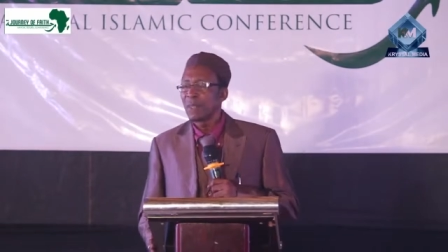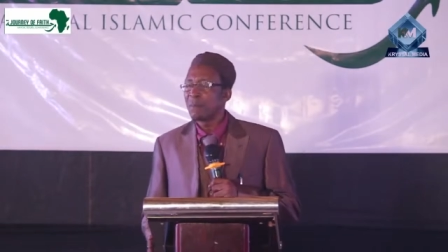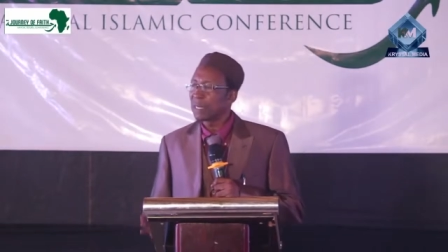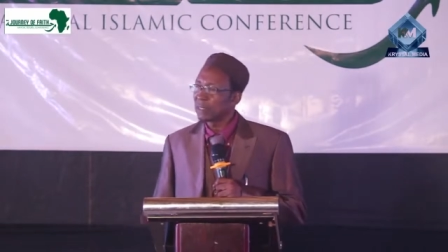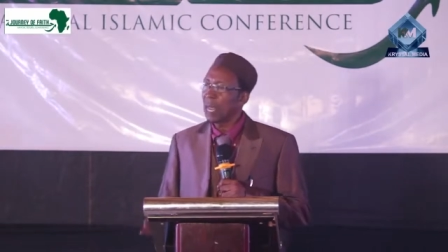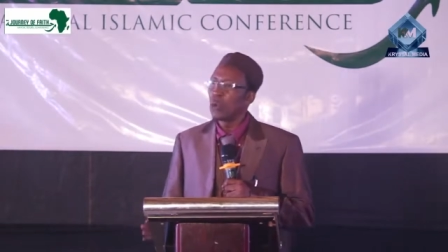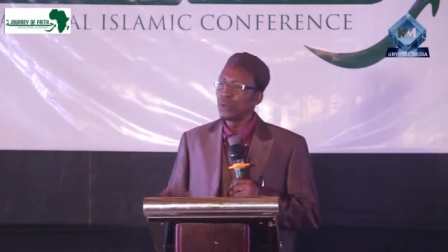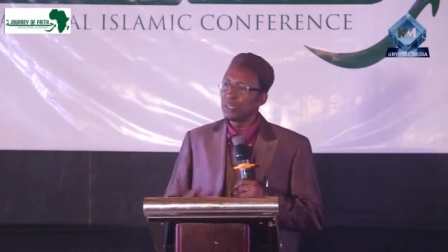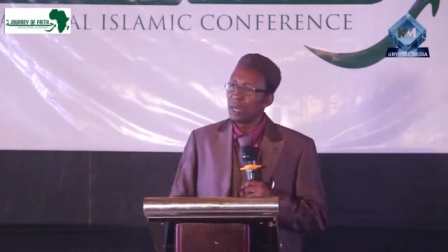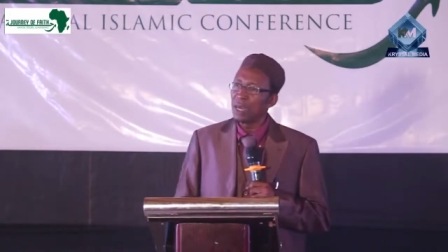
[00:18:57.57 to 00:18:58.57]
And by the time
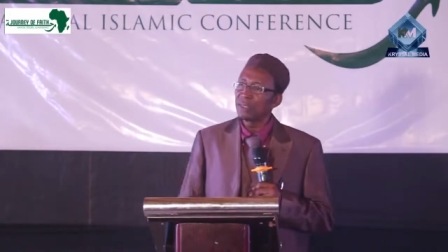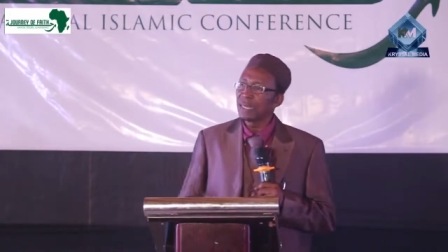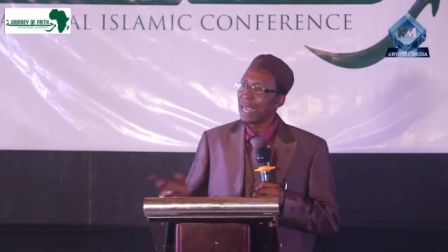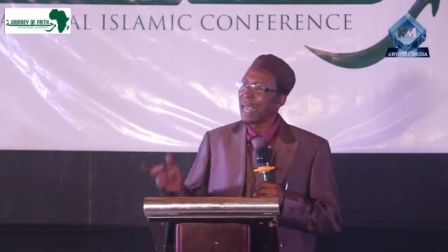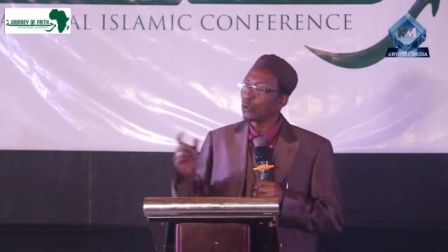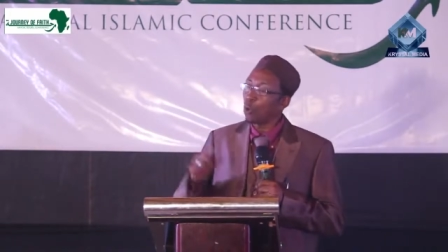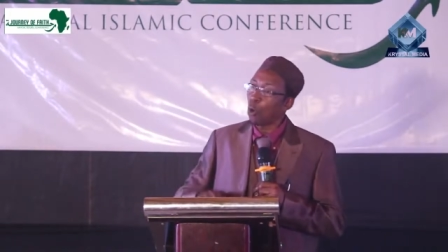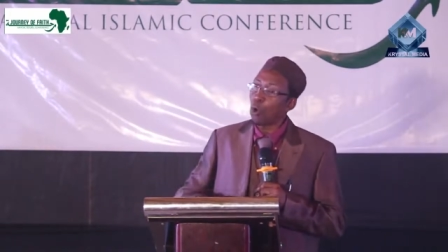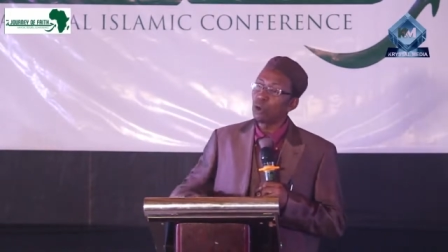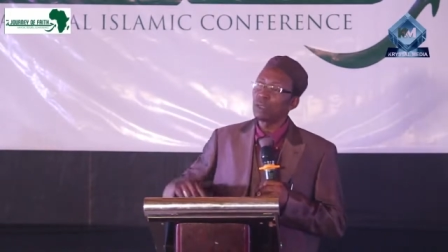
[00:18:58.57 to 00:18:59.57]
we're done, the guy
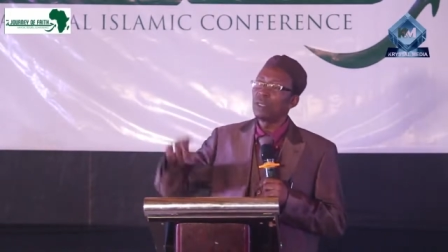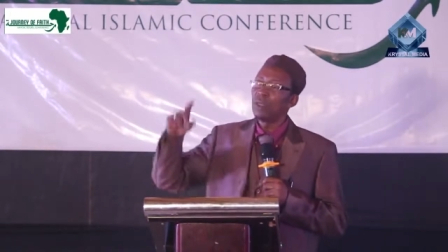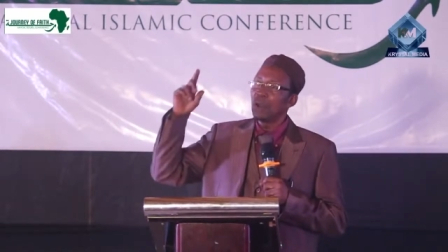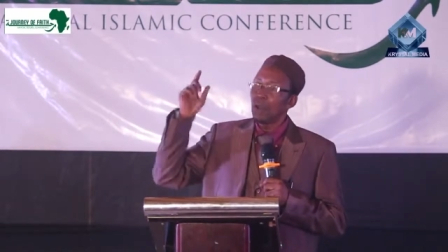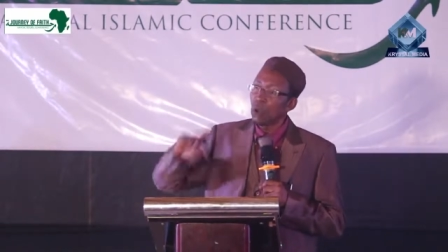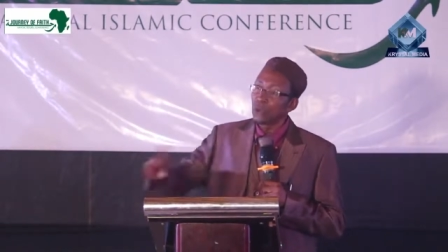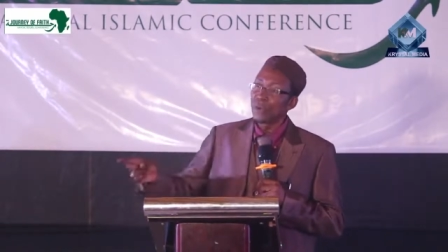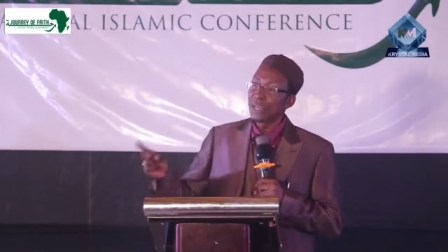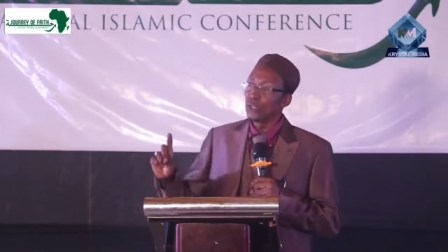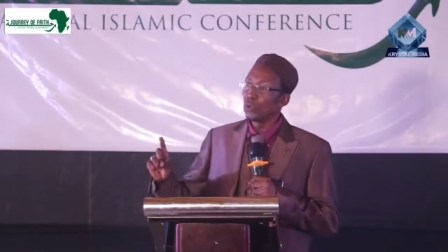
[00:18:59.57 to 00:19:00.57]
called on
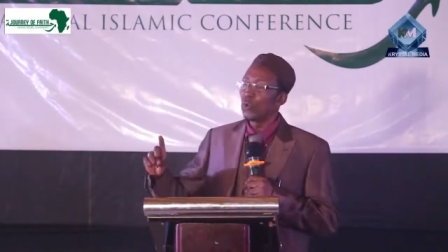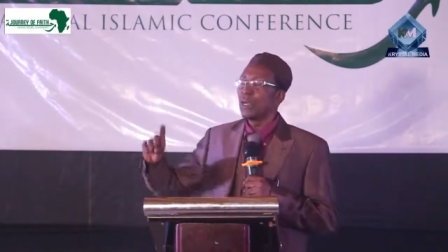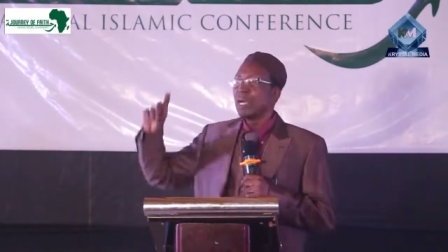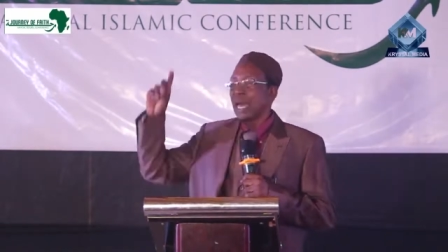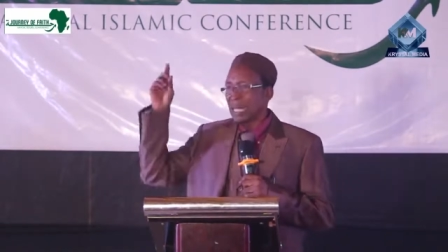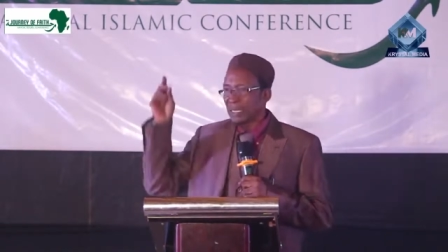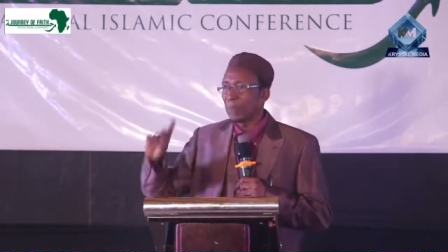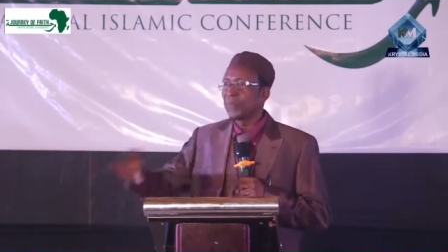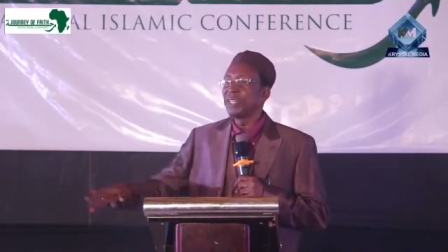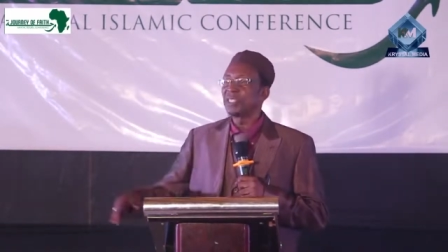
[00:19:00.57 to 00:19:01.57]
radio,
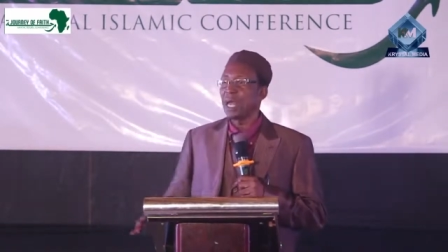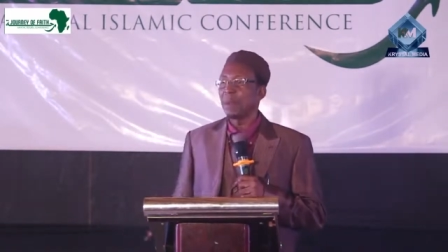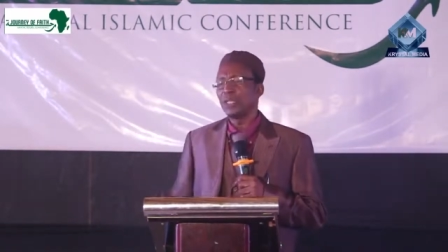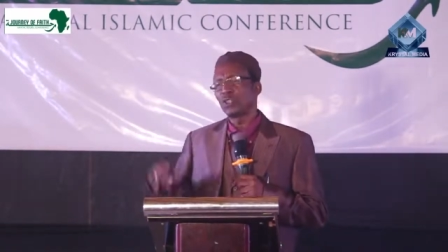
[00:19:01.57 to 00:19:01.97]
accepted Islam.